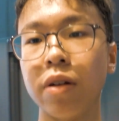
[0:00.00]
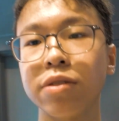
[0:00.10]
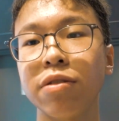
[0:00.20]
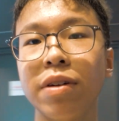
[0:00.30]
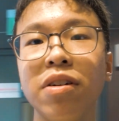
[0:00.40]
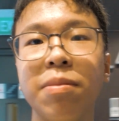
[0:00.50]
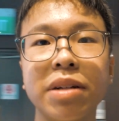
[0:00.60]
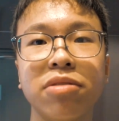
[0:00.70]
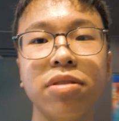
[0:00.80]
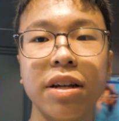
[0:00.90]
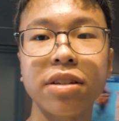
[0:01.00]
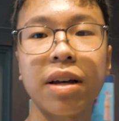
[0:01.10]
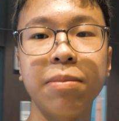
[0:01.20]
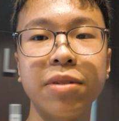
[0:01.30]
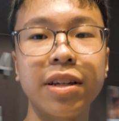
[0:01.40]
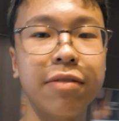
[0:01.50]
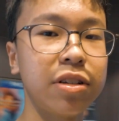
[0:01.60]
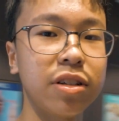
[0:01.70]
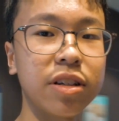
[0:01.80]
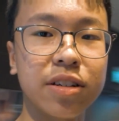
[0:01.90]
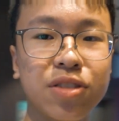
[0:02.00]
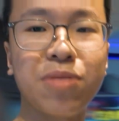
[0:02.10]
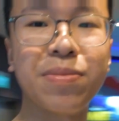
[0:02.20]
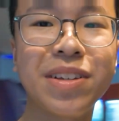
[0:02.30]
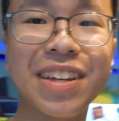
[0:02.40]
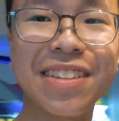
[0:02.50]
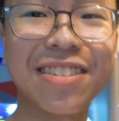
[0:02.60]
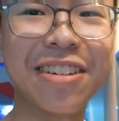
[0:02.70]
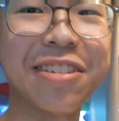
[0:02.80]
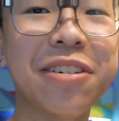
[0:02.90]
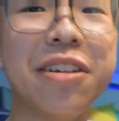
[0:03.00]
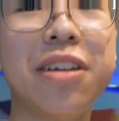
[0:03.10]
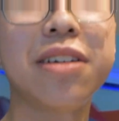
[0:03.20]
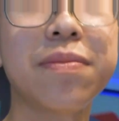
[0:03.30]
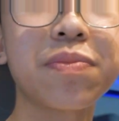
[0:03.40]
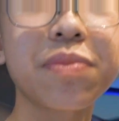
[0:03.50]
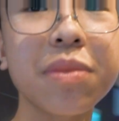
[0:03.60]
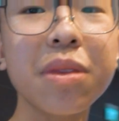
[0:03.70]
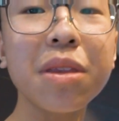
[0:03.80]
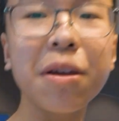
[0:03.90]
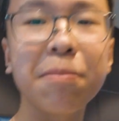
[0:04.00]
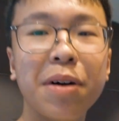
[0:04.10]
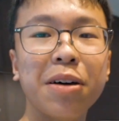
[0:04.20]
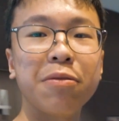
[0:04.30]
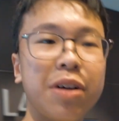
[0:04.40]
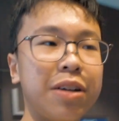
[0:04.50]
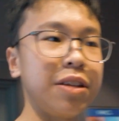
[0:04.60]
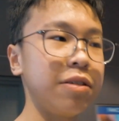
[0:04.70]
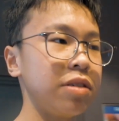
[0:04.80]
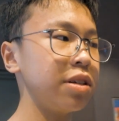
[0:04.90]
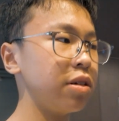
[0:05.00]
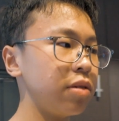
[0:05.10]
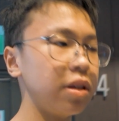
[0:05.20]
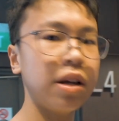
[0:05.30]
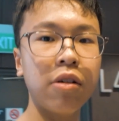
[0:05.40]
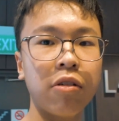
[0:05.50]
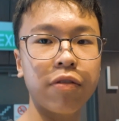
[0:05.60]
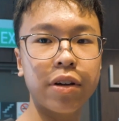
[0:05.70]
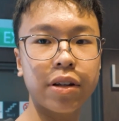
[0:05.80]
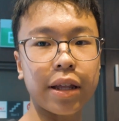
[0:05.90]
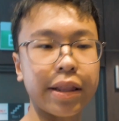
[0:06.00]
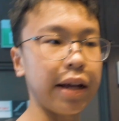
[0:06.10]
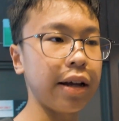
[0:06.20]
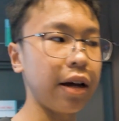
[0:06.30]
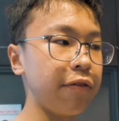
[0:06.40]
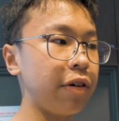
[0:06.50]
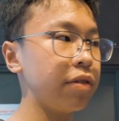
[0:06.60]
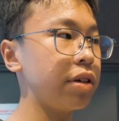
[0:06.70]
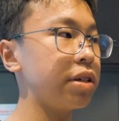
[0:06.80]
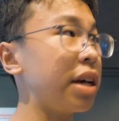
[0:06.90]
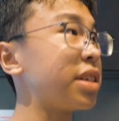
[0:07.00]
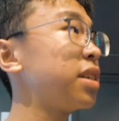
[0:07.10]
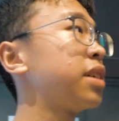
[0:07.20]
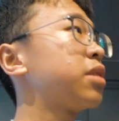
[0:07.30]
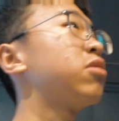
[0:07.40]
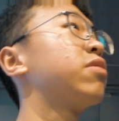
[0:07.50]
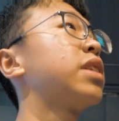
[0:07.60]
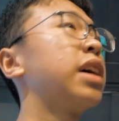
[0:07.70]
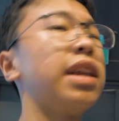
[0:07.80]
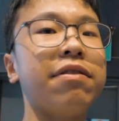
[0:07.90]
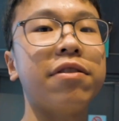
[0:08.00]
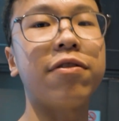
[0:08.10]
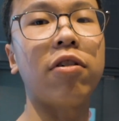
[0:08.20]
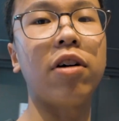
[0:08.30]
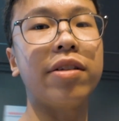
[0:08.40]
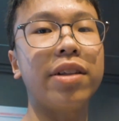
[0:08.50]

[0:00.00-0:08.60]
Alright, so right now I'm actually at Somerset, which is a shopping center. But what I did just now, over here there's like, I found this escalator over here at level 4